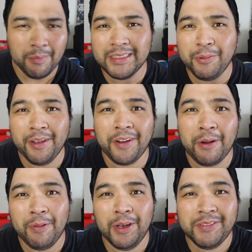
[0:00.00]
Basta we have a
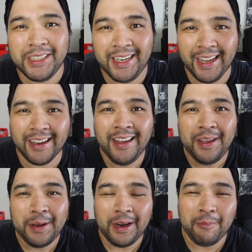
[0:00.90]
couple of select
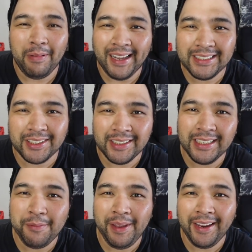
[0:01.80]

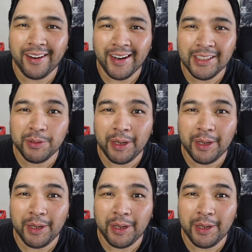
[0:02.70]
blasters, NBA cards.